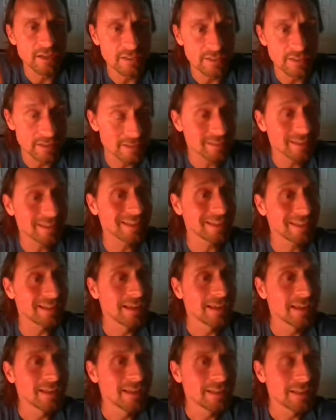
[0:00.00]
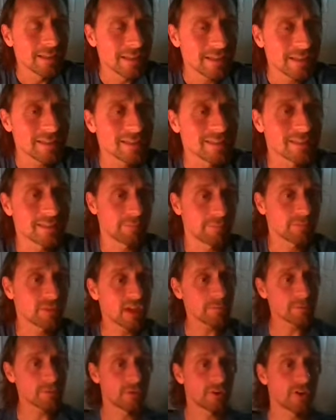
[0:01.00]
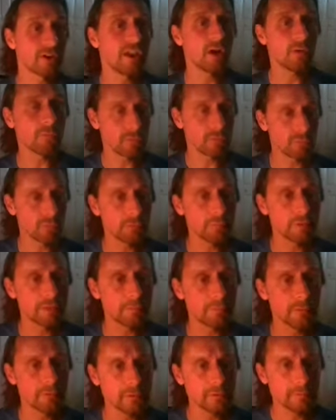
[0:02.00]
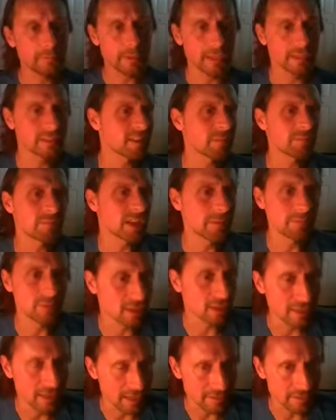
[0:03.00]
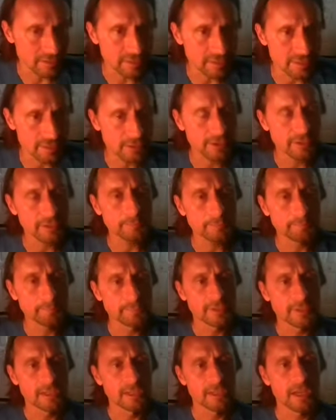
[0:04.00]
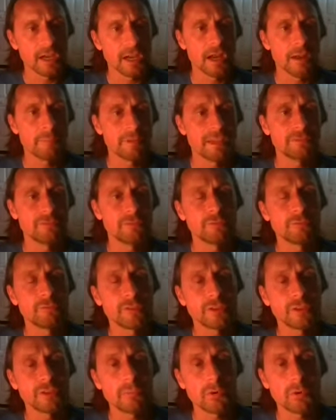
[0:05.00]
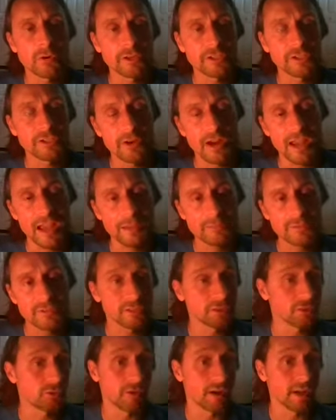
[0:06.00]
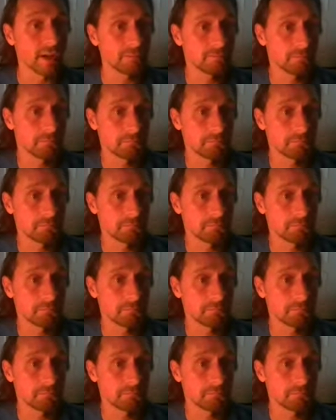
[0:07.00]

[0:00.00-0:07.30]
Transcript: And this is sometimes very helpful for people and sometimes unnecessary. If you feel more in your abs, then great.